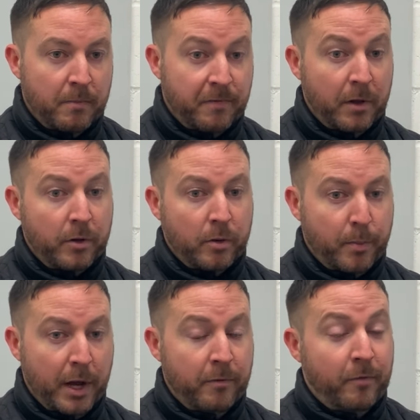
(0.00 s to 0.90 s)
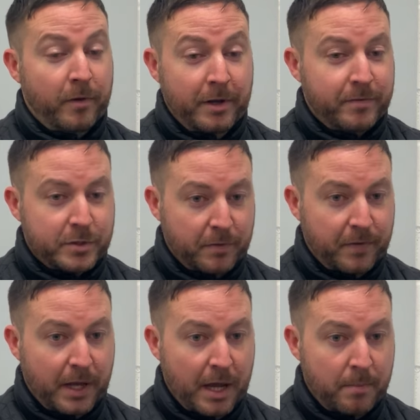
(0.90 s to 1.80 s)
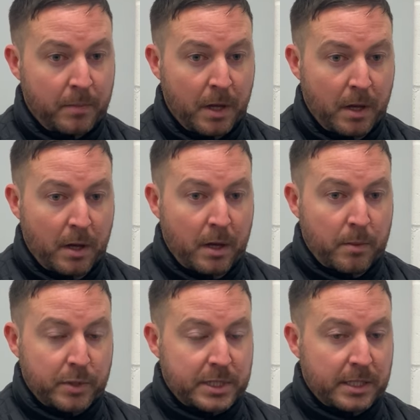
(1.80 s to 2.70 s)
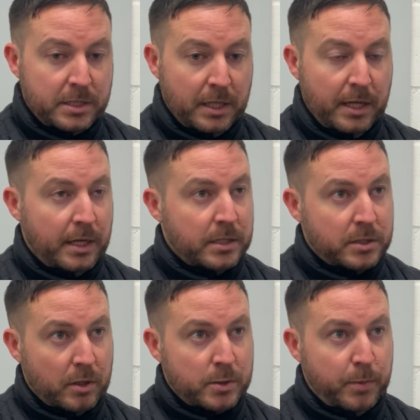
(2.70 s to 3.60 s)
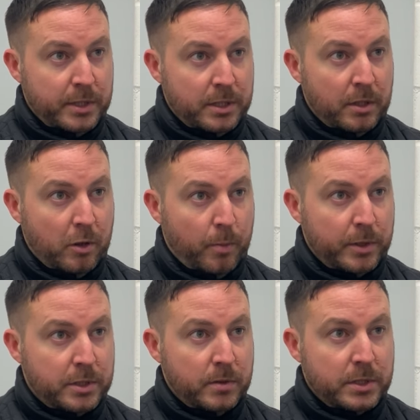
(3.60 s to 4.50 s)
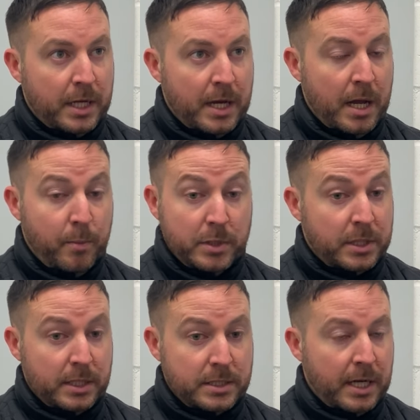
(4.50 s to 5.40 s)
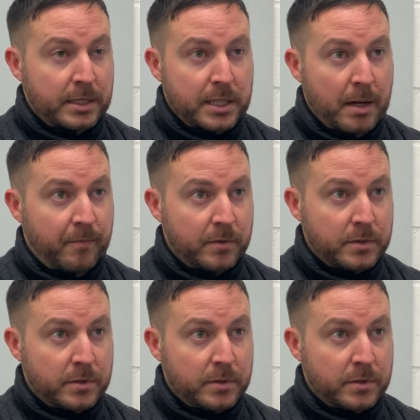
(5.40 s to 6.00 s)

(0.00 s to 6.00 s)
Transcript: followed up by an even tougher game potentially against Stocksbridge in the cup on Tuesday night, but it's an exciting time for us.